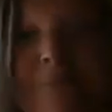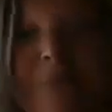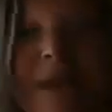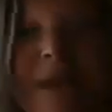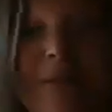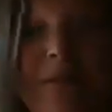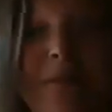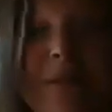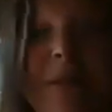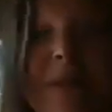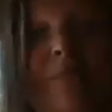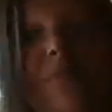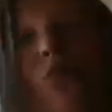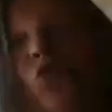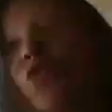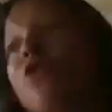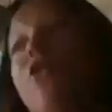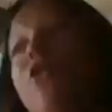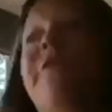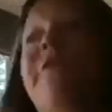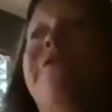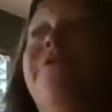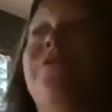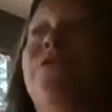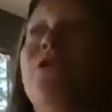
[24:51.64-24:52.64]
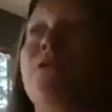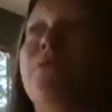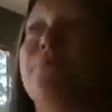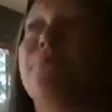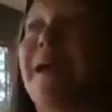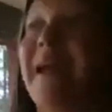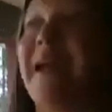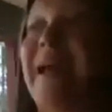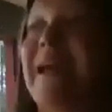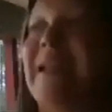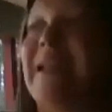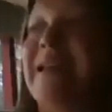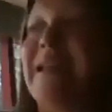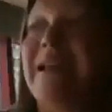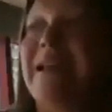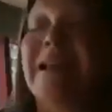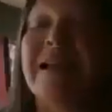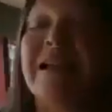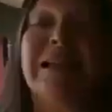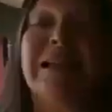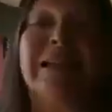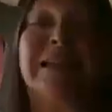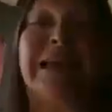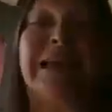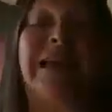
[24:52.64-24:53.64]
maybe more for men,
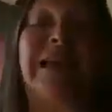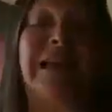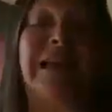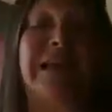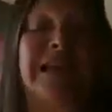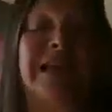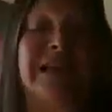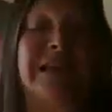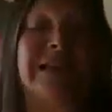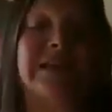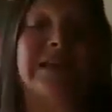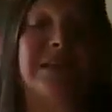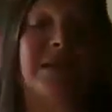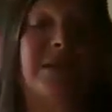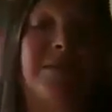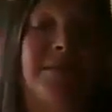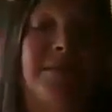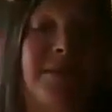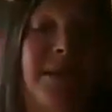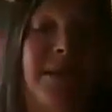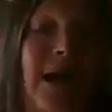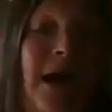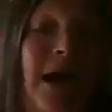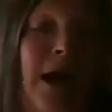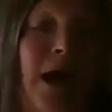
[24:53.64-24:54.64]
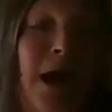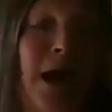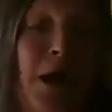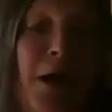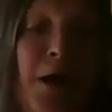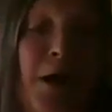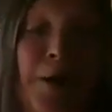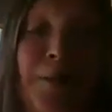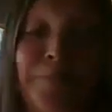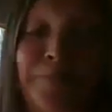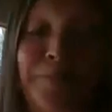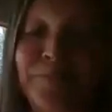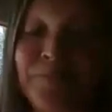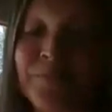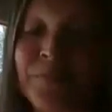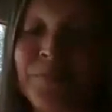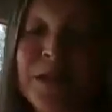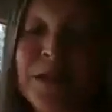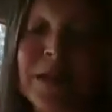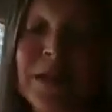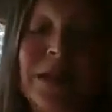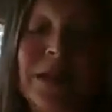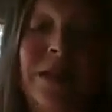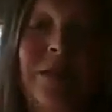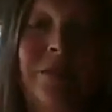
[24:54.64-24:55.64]
ladies,
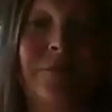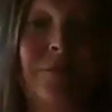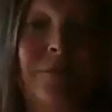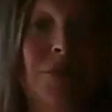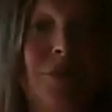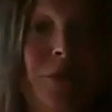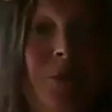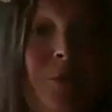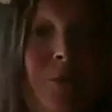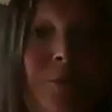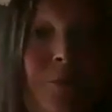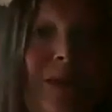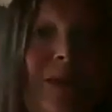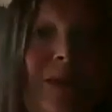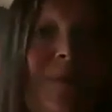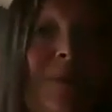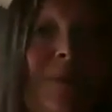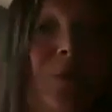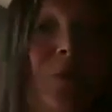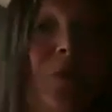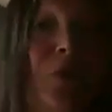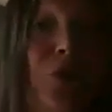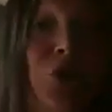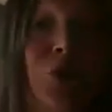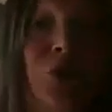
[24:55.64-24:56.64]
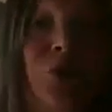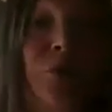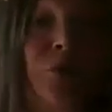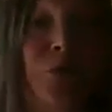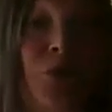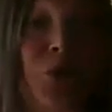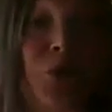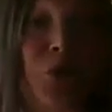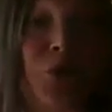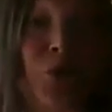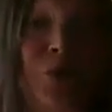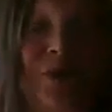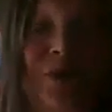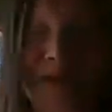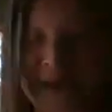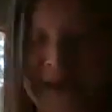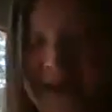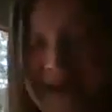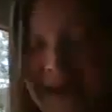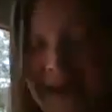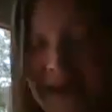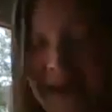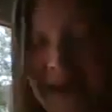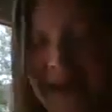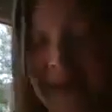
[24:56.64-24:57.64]
to maybe put you in the mood.
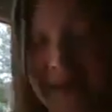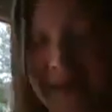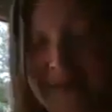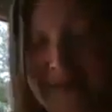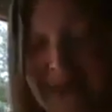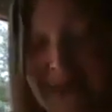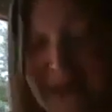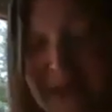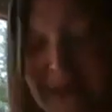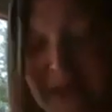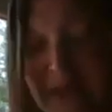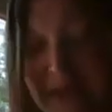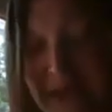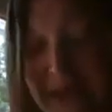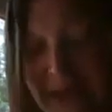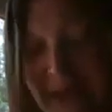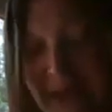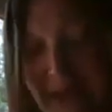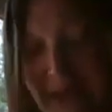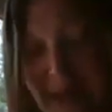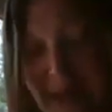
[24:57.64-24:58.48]
And then